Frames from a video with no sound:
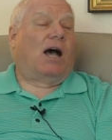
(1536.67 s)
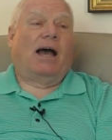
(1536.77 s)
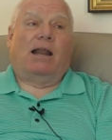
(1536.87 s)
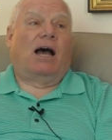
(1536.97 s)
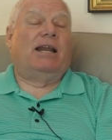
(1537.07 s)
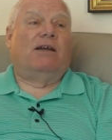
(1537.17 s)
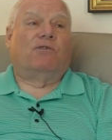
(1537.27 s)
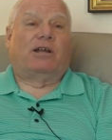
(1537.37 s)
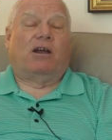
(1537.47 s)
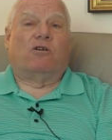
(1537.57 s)
I, I
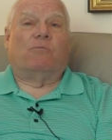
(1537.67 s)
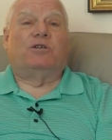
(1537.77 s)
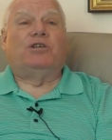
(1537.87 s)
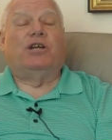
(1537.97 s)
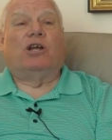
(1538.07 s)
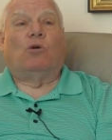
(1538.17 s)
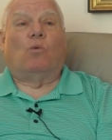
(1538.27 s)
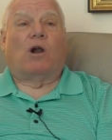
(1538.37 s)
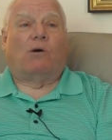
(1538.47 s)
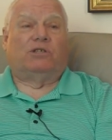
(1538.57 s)
never carried a machine gun.
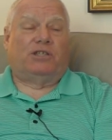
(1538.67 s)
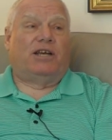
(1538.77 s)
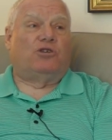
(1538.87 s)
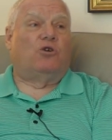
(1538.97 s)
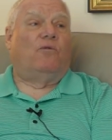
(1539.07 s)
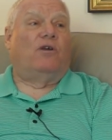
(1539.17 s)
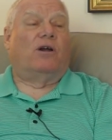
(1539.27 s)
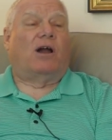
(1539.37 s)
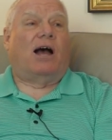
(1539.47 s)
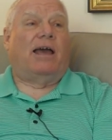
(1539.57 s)
When I was stationed over
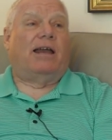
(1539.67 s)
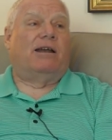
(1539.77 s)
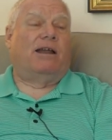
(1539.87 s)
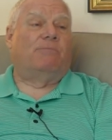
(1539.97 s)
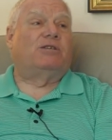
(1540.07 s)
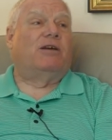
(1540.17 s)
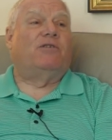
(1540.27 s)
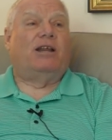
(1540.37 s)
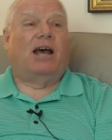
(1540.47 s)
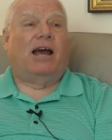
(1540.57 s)
there, I had an
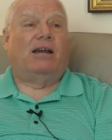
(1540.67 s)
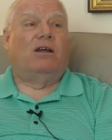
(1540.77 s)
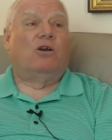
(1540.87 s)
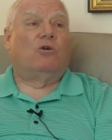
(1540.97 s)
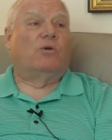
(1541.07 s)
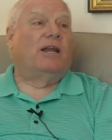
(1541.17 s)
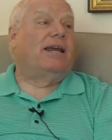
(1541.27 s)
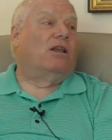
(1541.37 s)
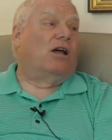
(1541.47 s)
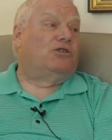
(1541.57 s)
M79
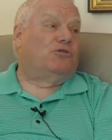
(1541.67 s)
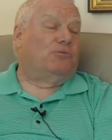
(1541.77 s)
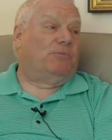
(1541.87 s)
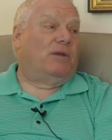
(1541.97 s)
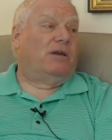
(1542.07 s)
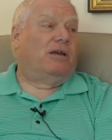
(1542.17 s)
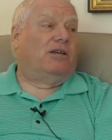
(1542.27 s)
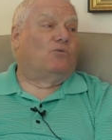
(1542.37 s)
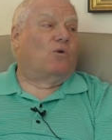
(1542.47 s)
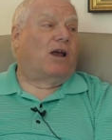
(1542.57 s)
grenade launcher,
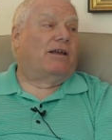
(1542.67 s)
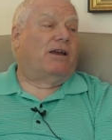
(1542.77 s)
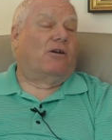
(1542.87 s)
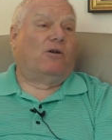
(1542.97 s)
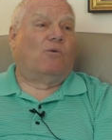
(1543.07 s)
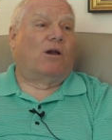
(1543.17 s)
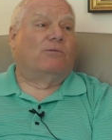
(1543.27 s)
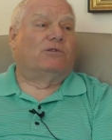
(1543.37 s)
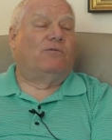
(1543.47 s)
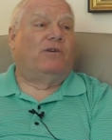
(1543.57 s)
is what I carried when I
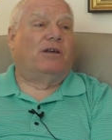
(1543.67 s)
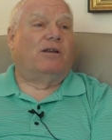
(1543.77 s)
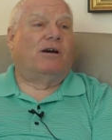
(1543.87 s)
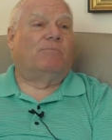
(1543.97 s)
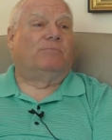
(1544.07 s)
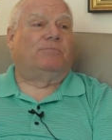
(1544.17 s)
was in Vietnam.